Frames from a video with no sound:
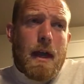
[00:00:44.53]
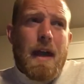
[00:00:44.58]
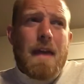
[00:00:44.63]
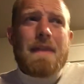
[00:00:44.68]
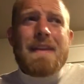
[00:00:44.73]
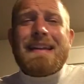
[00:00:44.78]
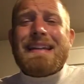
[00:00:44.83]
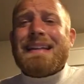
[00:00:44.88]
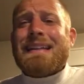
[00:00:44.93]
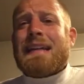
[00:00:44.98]

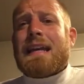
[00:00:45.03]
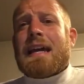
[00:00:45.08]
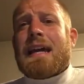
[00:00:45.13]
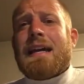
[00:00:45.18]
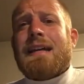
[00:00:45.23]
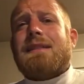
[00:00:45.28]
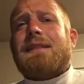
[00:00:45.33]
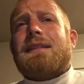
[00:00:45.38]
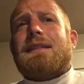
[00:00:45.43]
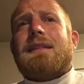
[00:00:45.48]
And they didn't
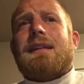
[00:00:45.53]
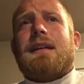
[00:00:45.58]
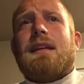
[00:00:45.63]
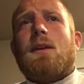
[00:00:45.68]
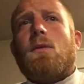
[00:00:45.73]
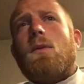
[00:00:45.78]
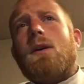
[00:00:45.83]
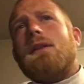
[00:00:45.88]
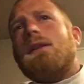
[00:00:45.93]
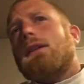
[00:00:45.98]
hesitate.
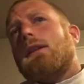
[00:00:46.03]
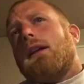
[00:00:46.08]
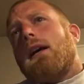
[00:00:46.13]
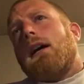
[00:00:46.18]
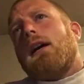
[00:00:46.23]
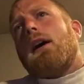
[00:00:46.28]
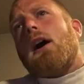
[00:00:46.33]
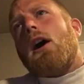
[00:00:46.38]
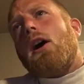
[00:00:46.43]
It wasn't like,